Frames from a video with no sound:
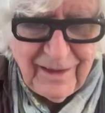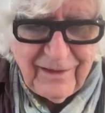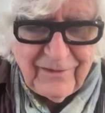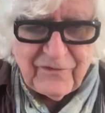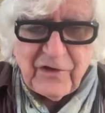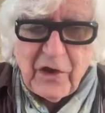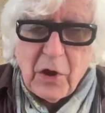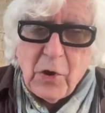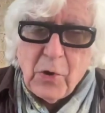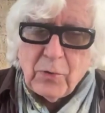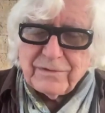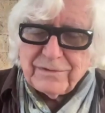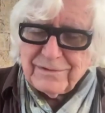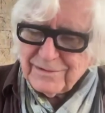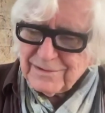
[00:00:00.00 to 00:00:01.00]

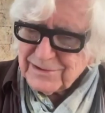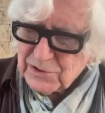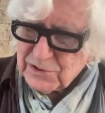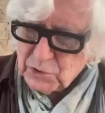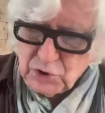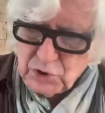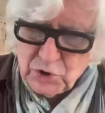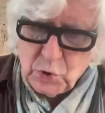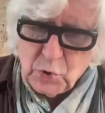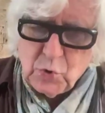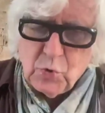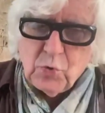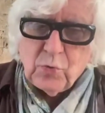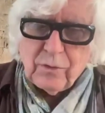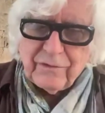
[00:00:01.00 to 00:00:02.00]
So to
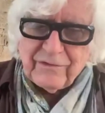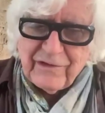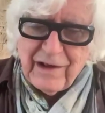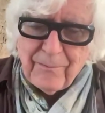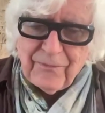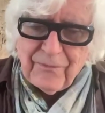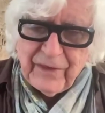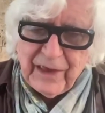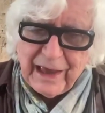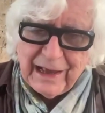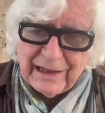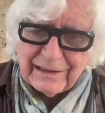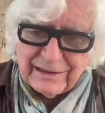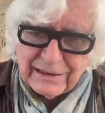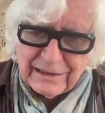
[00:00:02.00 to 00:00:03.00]
do something
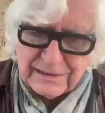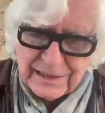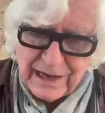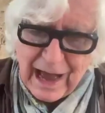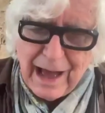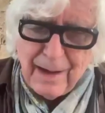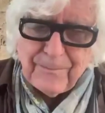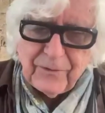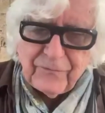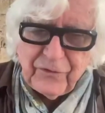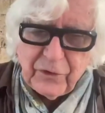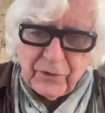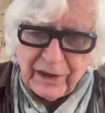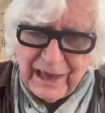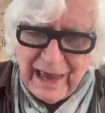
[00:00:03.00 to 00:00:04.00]
at the top of
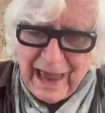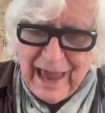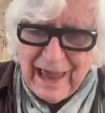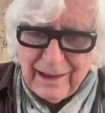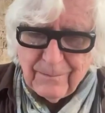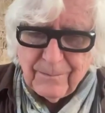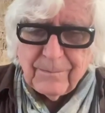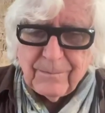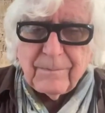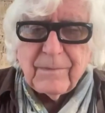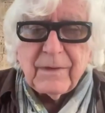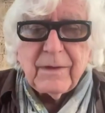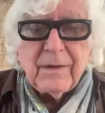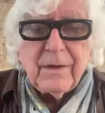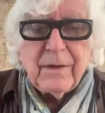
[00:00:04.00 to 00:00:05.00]
your game
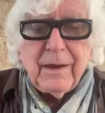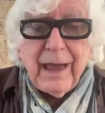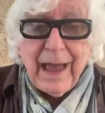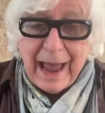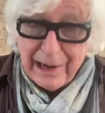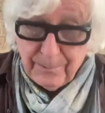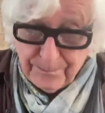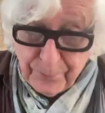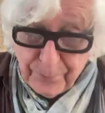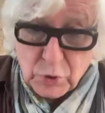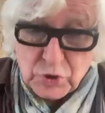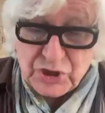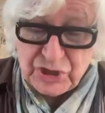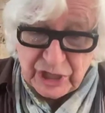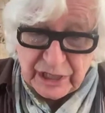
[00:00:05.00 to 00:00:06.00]
and
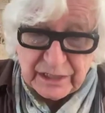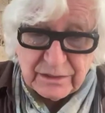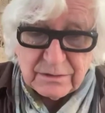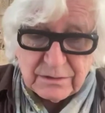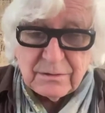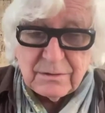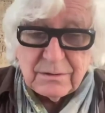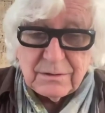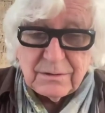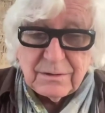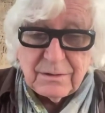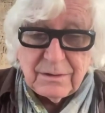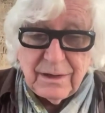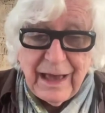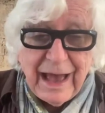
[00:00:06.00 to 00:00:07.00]
push it
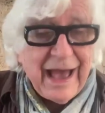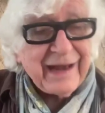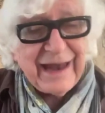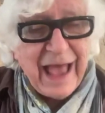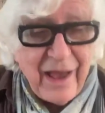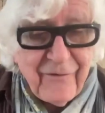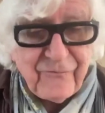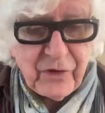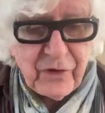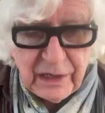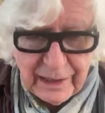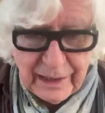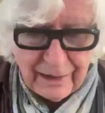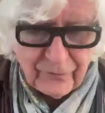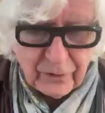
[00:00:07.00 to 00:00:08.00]
at every
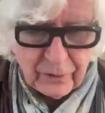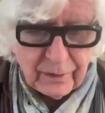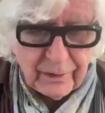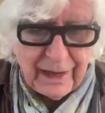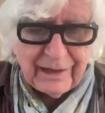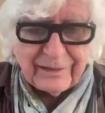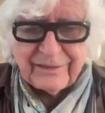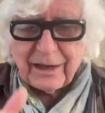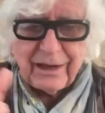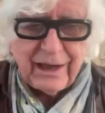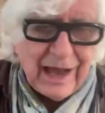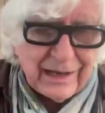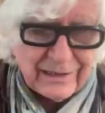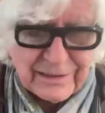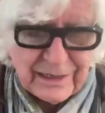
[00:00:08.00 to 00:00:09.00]
level, at the
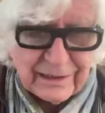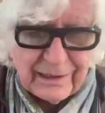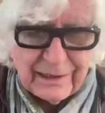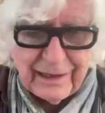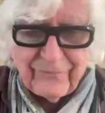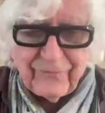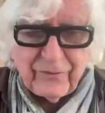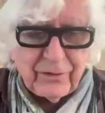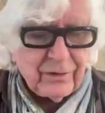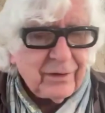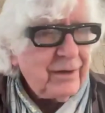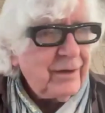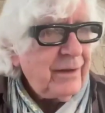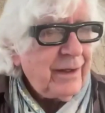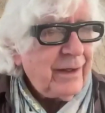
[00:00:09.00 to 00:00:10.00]
content level,
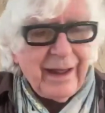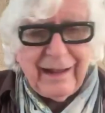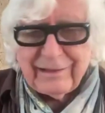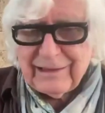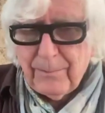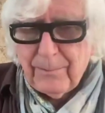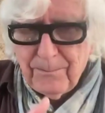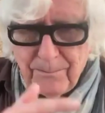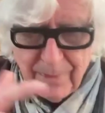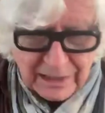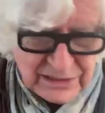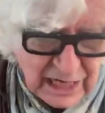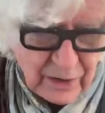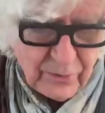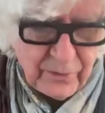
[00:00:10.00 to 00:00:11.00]
at the
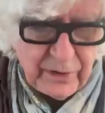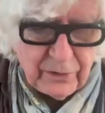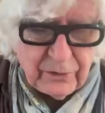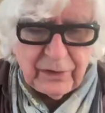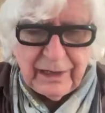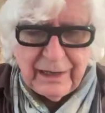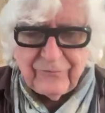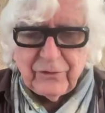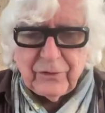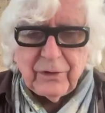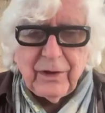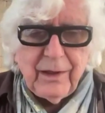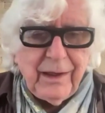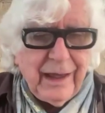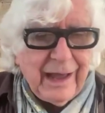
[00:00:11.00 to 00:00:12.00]
material
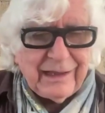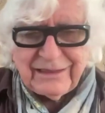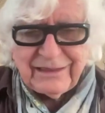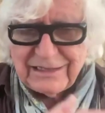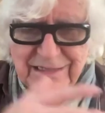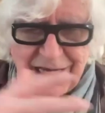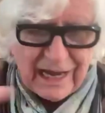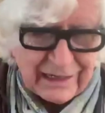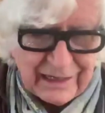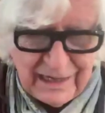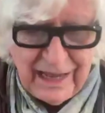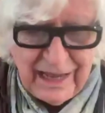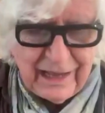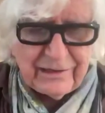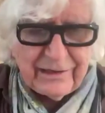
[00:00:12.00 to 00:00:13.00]
level, at the
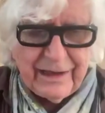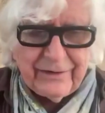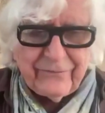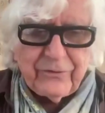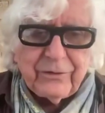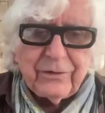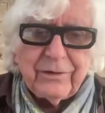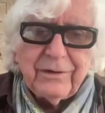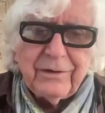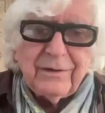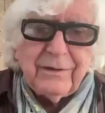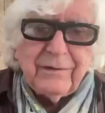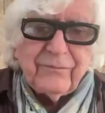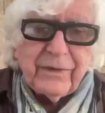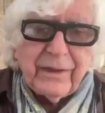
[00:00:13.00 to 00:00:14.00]
technique level,
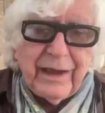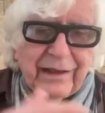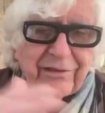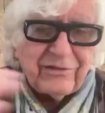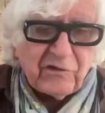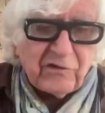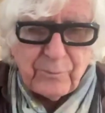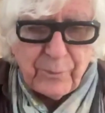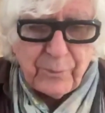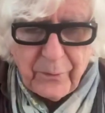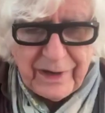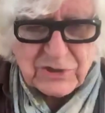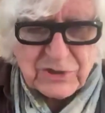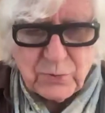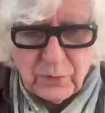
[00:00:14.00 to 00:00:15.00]
at the
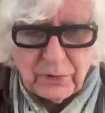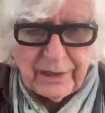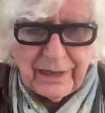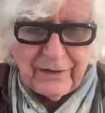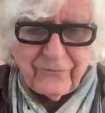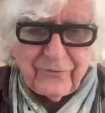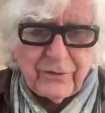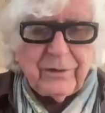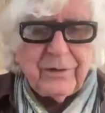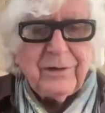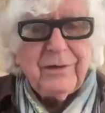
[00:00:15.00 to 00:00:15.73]
spiritual level,